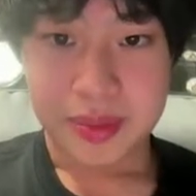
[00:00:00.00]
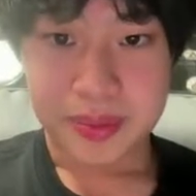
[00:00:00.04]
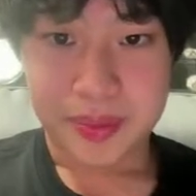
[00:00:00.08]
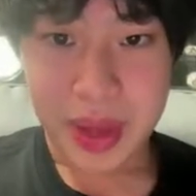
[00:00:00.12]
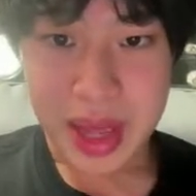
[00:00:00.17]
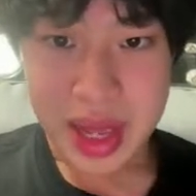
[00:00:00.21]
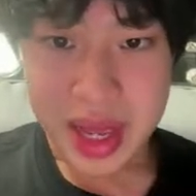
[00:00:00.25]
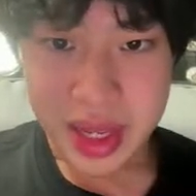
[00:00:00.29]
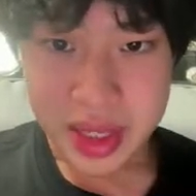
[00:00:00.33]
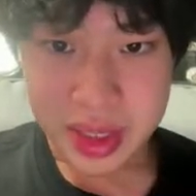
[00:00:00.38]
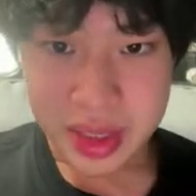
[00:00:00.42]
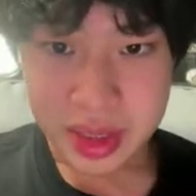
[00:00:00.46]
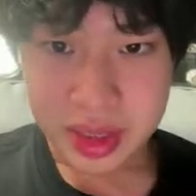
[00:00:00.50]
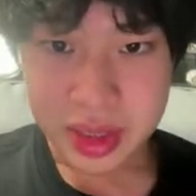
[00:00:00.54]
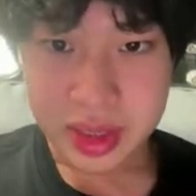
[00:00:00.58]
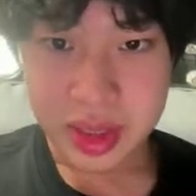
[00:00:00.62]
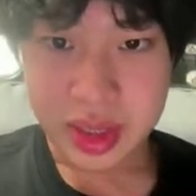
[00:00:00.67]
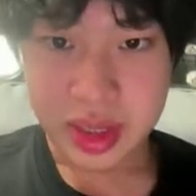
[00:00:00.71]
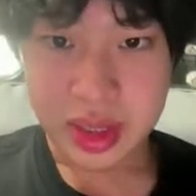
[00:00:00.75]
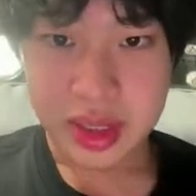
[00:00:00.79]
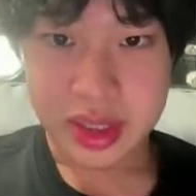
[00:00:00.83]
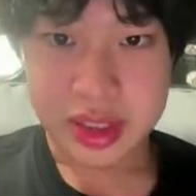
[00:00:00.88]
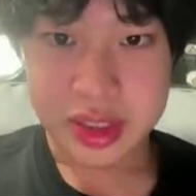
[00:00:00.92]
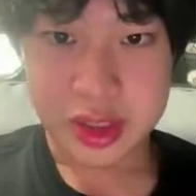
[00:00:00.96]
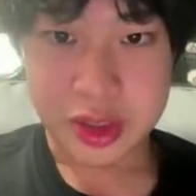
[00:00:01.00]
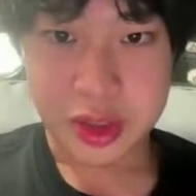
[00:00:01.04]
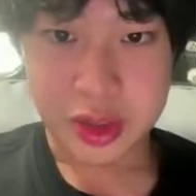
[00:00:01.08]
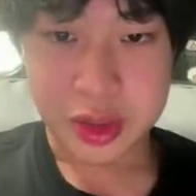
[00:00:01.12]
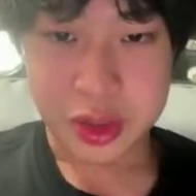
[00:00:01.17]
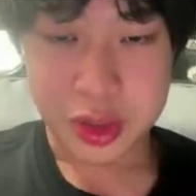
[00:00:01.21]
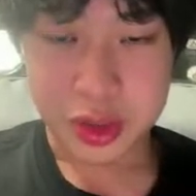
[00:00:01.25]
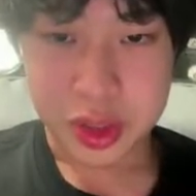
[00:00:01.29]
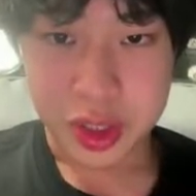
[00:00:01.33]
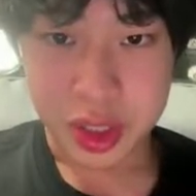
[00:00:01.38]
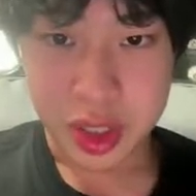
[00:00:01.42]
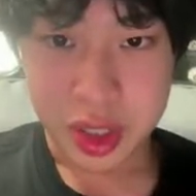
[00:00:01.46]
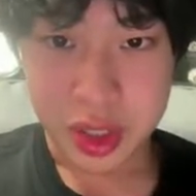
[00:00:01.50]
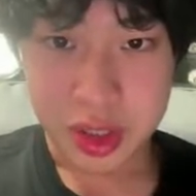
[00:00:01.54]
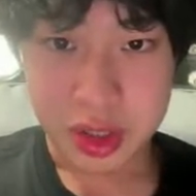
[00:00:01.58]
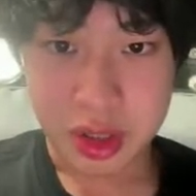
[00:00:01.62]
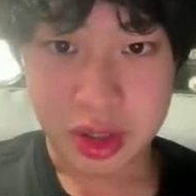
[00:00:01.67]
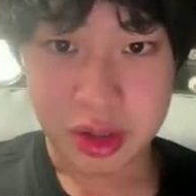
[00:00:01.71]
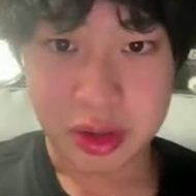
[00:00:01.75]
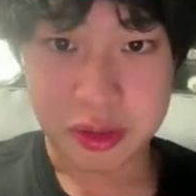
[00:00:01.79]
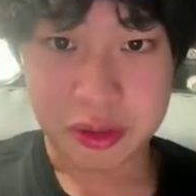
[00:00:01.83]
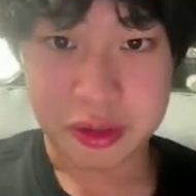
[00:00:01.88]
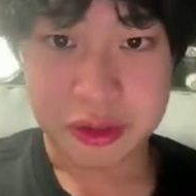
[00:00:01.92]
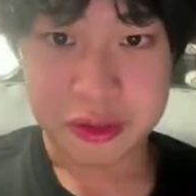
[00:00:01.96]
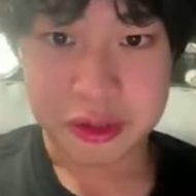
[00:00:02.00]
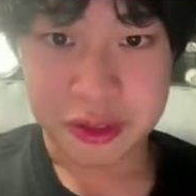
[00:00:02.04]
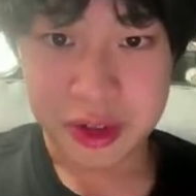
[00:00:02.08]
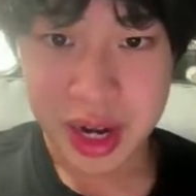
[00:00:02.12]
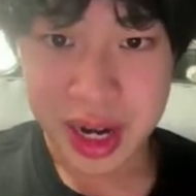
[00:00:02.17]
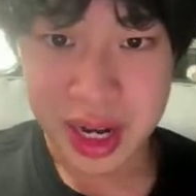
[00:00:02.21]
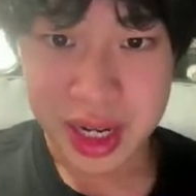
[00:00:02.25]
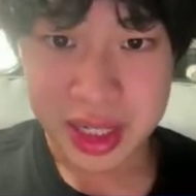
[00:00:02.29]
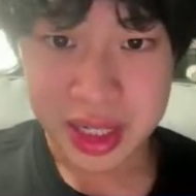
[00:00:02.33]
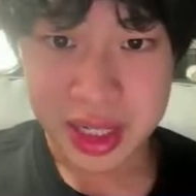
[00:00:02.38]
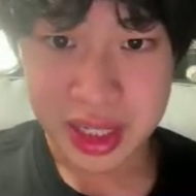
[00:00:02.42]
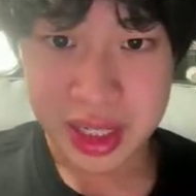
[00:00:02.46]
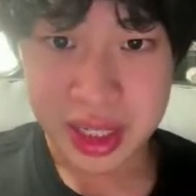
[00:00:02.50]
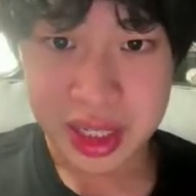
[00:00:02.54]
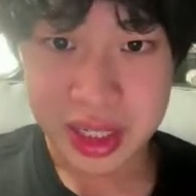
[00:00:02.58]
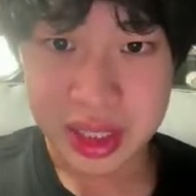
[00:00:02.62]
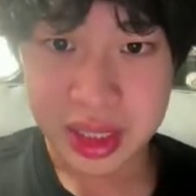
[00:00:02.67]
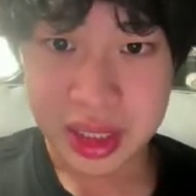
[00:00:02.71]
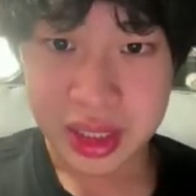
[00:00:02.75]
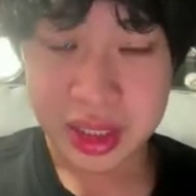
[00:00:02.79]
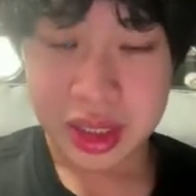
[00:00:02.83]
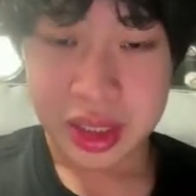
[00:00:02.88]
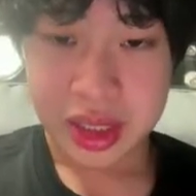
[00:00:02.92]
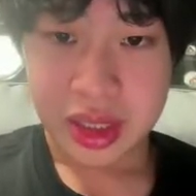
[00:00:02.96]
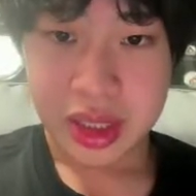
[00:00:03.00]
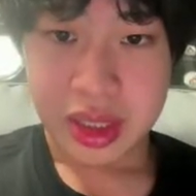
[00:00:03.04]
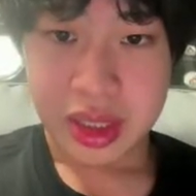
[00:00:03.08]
Ben is going to talk on Friday,